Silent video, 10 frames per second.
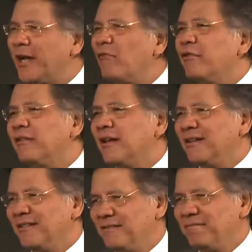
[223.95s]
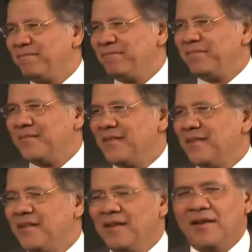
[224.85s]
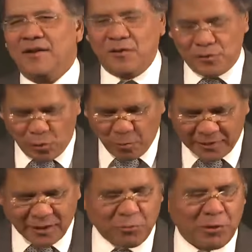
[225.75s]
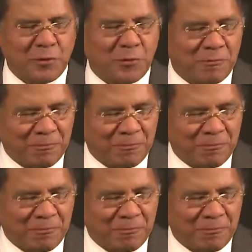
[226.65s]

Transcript: everything. So what did we do?